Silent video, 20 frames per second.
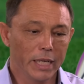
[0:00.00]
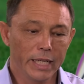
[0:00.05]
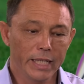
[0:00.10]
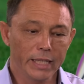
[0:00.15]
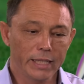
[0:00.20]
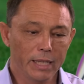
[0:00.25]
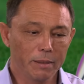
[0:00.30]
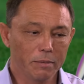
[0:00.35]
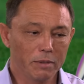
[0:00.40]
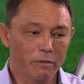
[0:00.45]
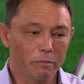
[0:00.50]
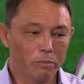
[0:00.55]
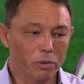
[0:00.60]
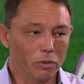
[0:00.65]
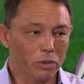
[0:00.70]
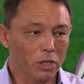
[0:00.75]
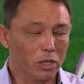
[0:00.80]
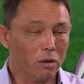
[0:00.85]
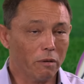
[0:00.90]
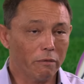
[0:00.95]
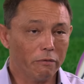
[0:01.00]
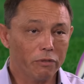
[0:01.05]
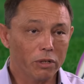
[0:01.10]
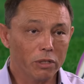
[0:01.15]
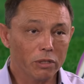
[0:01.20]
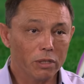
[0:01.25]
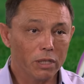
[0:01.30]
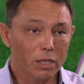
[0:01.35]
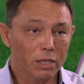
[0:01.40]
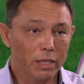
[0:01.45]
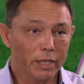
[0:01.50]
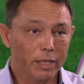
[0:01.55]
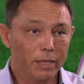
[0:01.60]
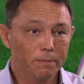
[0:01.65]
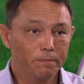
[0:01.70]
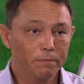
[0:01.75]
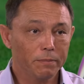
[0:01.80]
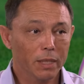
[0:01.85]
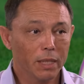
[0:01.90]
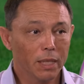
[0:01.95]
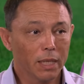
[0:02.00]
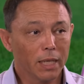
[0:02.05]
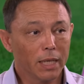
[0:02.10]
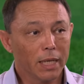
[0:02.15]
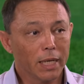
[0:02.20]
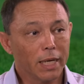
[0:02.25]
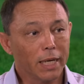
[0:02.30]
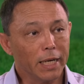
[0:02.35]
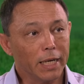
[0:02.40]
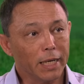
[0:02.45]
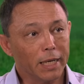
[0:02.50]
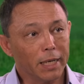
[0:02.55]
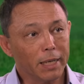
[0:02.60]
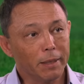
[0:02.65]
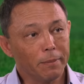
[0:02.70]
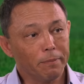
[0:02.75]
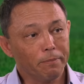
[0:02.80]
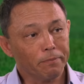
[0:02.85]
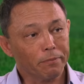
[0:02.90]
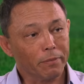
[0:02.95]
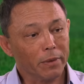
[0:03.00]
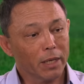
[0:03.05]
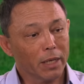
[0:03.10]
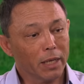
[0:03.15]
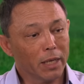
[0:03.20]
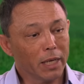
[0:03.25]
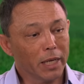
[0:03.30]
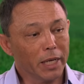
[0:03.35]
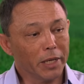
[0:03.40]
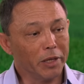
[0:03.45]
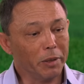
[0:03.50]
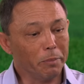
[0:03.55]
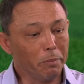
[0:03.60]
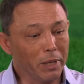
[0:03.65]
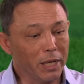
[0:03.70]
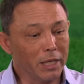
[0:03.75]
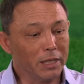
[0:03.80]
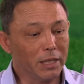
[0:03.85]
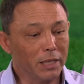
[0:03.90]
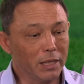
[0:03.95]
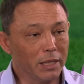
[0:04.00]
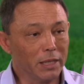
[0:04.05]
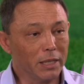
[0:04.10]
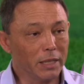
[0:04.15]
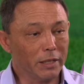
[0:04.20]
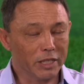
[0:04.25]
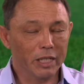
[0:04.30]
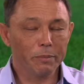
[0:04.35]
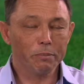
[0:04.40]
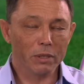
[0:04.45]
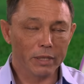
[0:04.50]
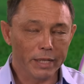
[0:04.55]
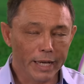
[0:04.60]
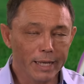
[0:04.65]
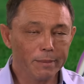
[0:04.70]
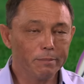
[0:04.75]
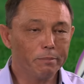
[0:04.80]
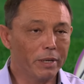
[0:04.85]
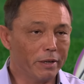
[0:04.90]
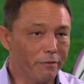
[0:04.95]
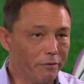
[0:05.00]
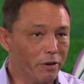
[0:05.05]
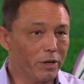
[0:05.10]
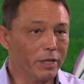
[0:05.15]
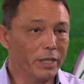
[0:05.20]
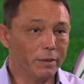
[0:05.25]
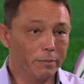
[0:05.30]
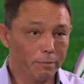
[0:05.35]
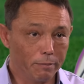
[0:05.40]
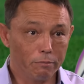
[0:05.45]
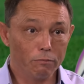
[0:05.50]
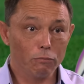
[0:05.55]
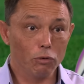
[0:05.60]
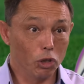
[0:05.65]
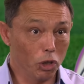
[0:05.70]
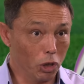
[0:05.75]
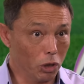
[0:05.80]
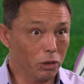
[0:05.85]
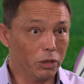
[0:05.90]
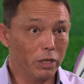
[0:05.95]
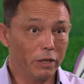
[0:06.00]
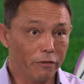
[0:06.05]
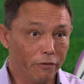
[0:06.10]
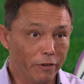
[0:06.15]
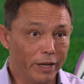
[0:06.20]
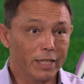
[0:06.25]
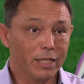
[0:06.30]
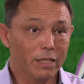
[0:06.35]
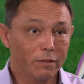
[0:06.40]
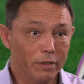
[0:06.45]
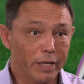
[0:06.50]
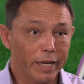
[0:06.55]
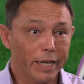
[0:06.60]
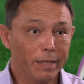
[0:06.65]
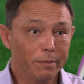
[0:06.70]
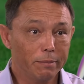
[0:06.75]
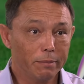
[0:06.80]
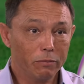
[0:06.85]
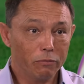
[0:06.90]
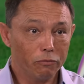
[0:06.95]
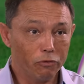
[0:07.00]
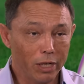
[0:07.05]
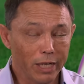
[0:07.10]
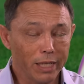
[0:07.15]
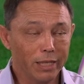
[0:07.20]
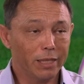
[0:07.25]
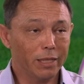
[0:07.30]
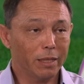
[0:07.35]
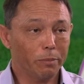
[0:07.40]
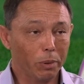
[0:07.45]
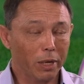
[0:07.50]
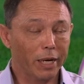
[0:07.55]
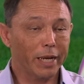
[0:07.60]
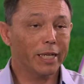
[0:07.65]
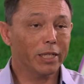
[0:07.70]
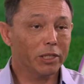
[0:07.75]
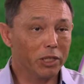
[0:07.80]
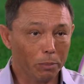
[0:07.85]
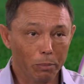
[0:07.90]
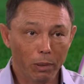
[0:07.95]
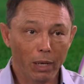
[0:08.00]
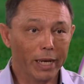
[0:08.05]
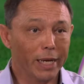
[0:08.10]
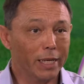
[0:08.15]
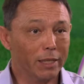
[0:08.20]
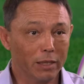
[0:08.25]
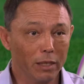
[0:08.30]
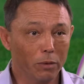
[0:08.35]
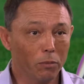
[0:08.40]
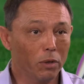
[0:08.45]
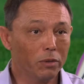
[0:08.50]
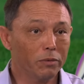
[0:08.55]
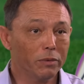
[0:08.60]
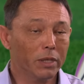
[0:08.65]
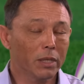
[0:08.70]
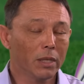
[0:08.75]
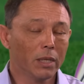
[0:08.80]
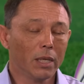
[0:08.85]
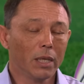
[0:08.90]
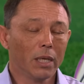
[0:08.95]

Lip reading: He seems to have brought a confidence to the team, the ability, a simple game, but a very good, effective game, releasing the players they want.